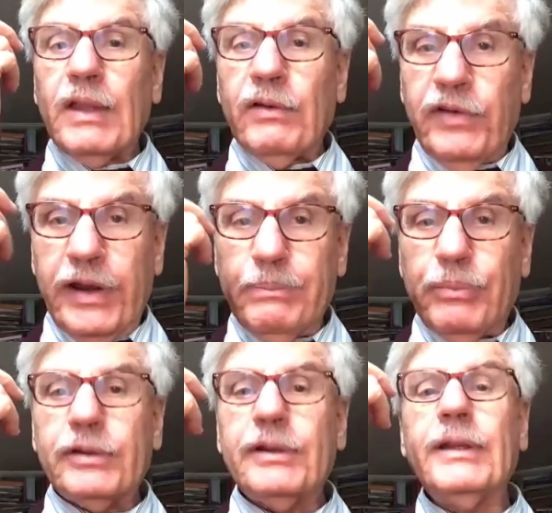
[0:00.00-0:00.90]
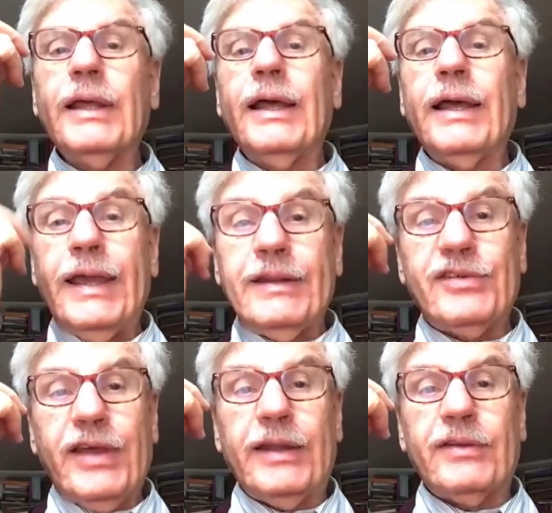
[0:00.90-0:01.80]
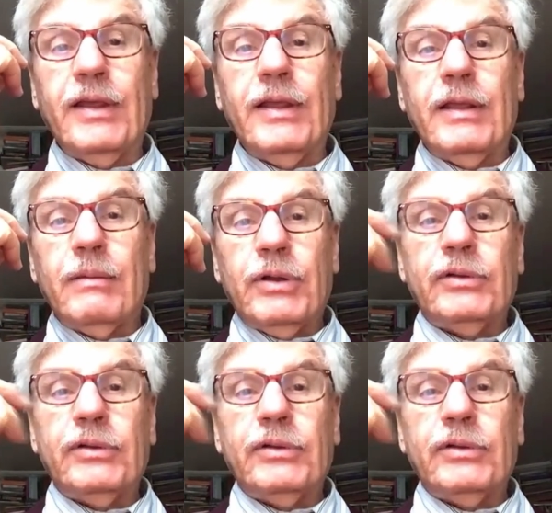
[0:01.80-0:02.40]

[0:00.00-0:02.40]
very important insight, but